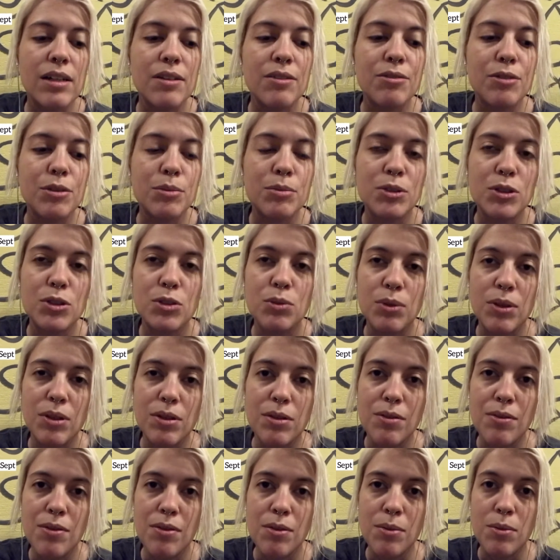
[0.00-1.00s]
From the
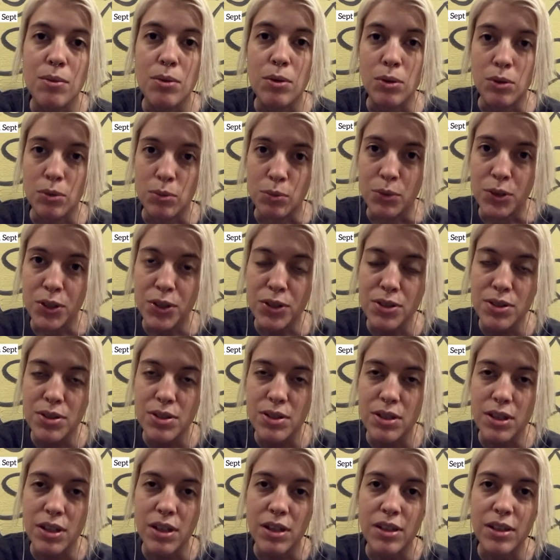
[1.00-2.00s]
12th
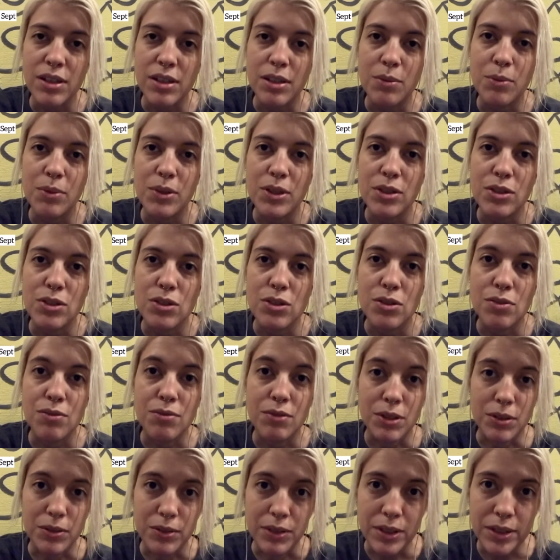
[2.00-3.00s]
onwards, I went to
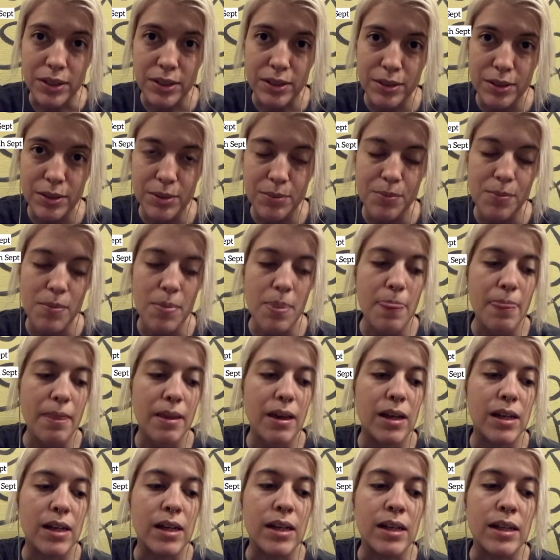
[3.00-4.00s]
Vilnius.
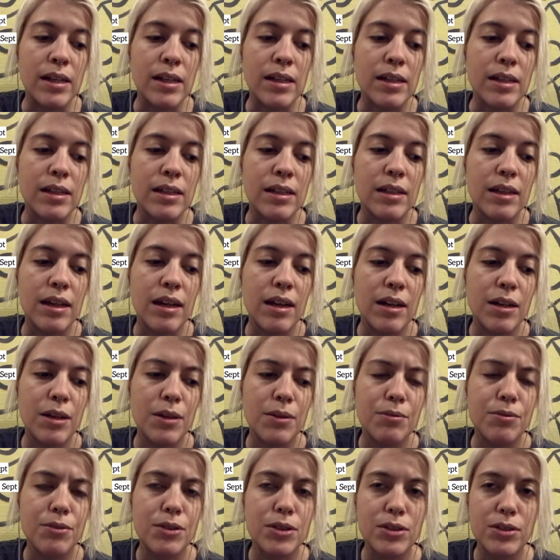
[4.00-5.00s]

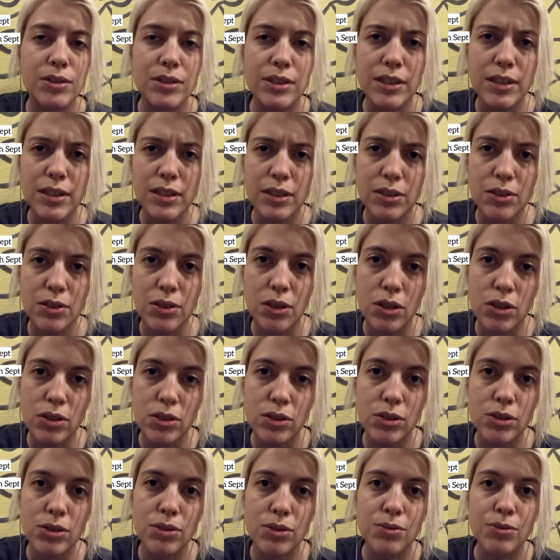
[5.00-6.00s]
I volunteered at a
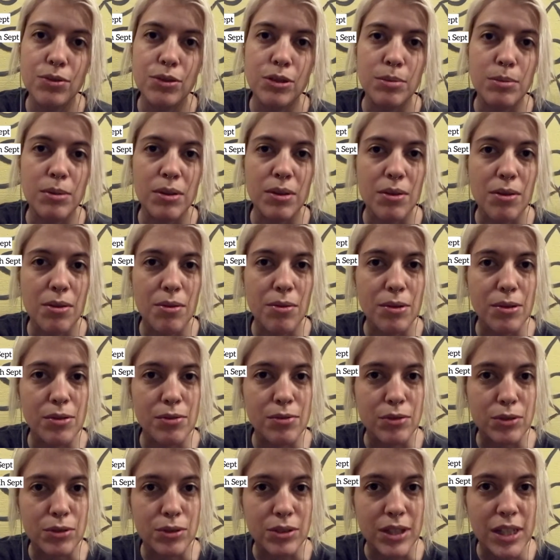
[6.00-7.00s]
hostel for about 3 or
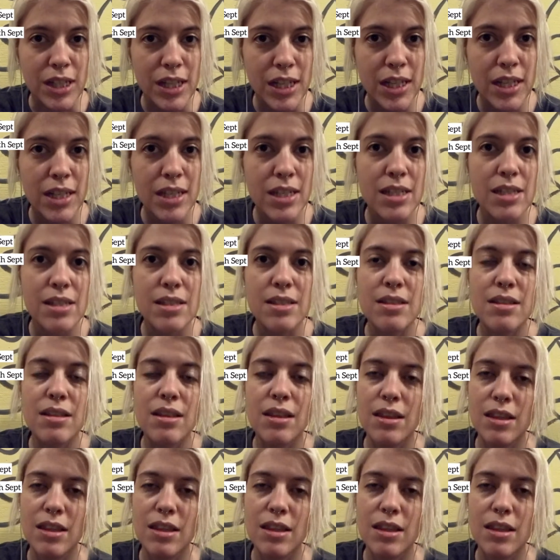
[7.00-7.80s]
4 days.